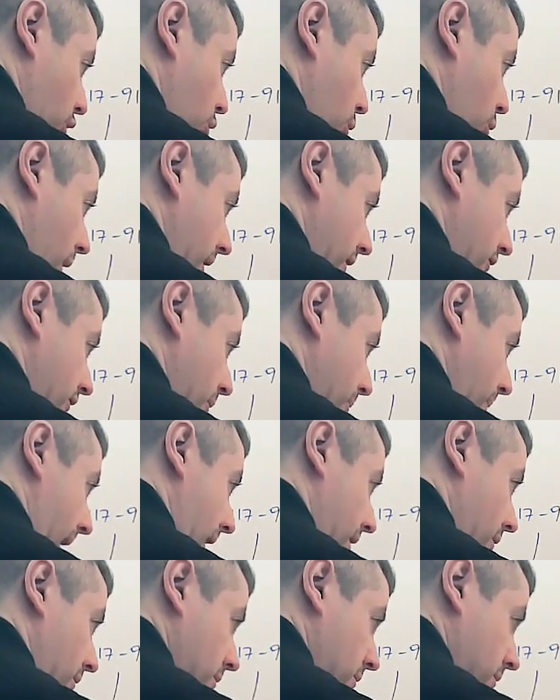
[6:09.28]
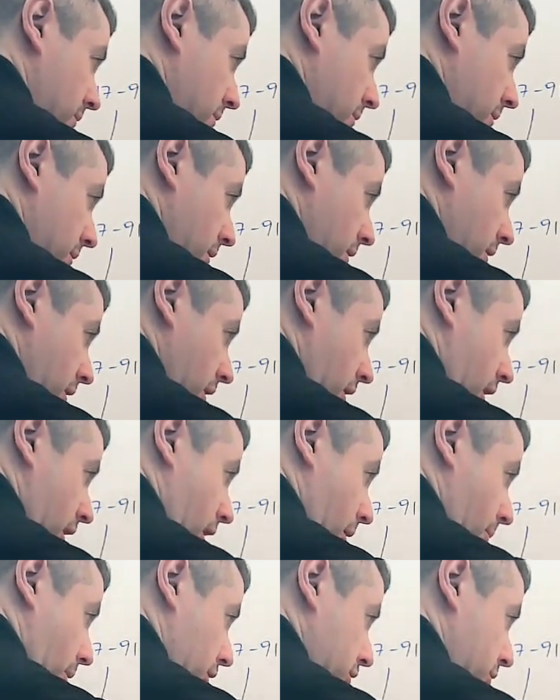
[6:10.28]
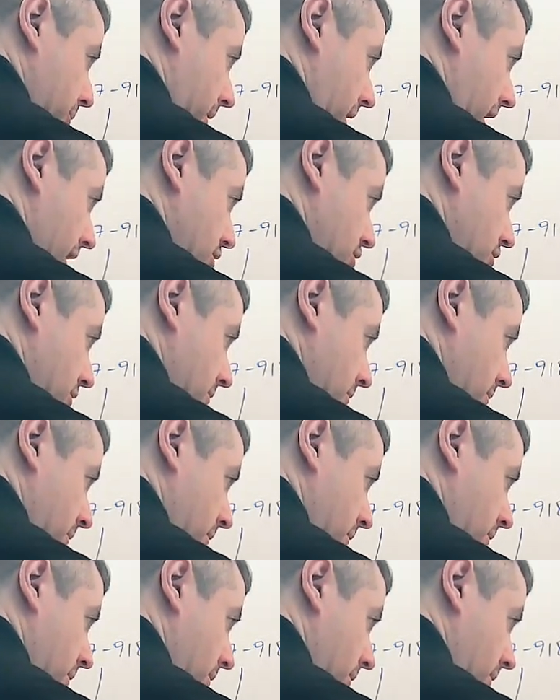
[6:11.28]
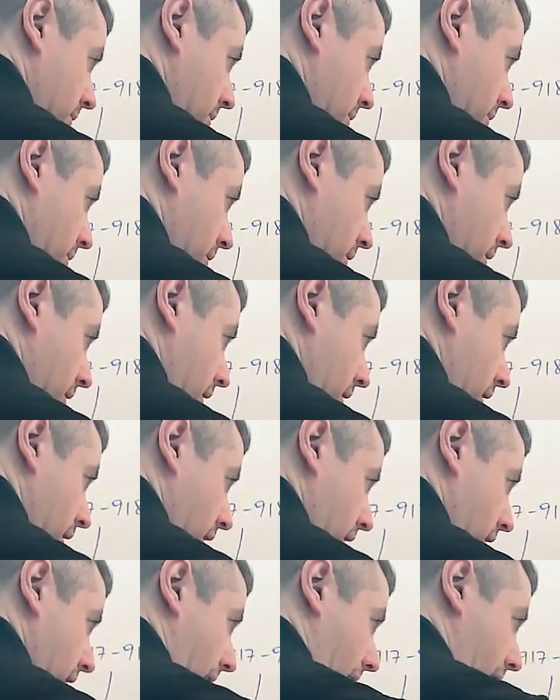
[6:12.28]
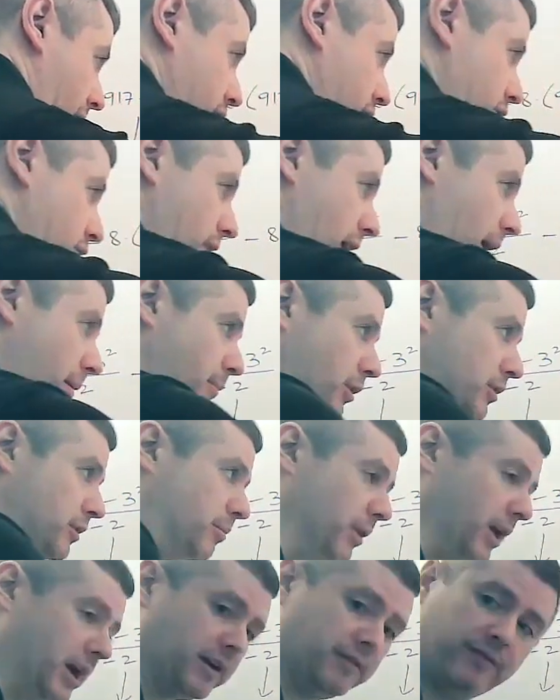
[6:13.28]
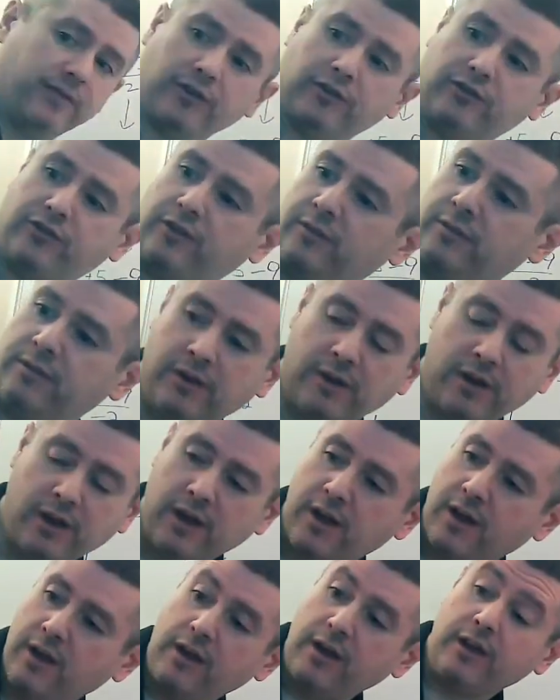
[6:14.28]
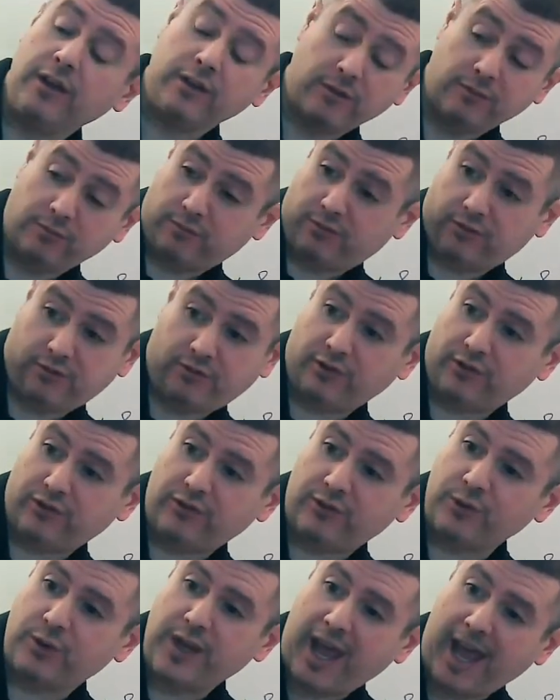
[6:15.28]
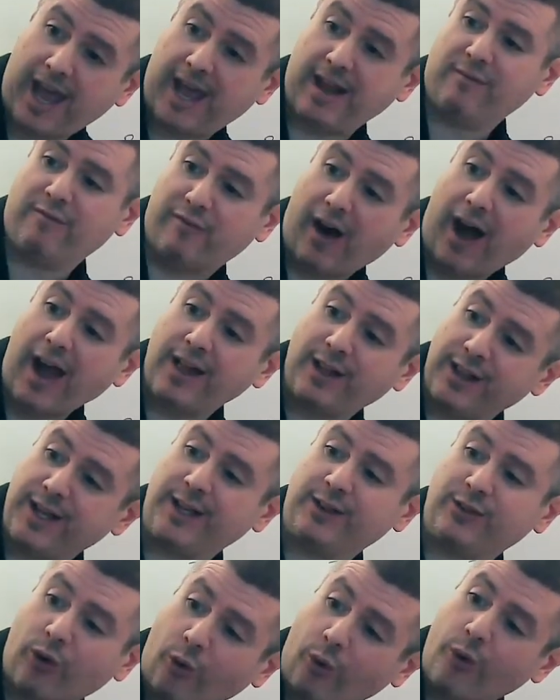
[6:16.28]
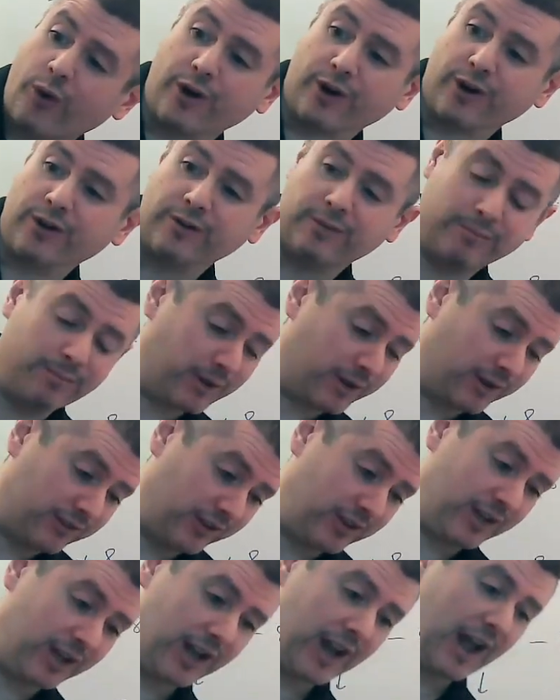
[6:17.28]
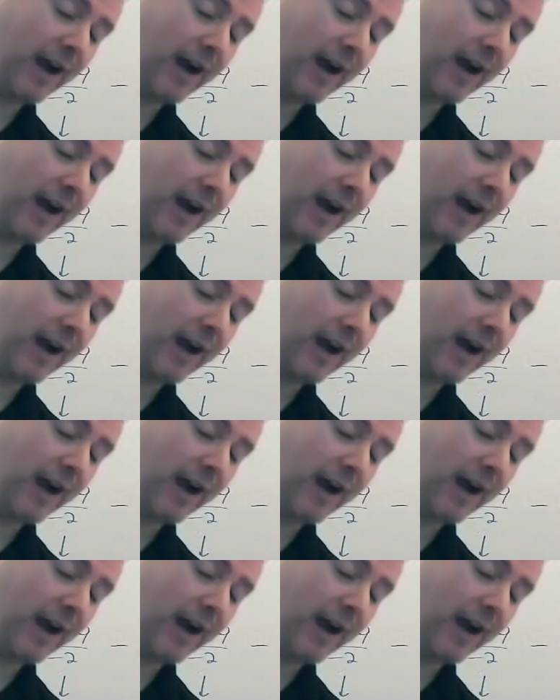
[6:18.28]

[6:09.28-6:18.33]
Who wins the battle? Multiplication. You have to do that multiplying first. It's just, you can't violate the order because then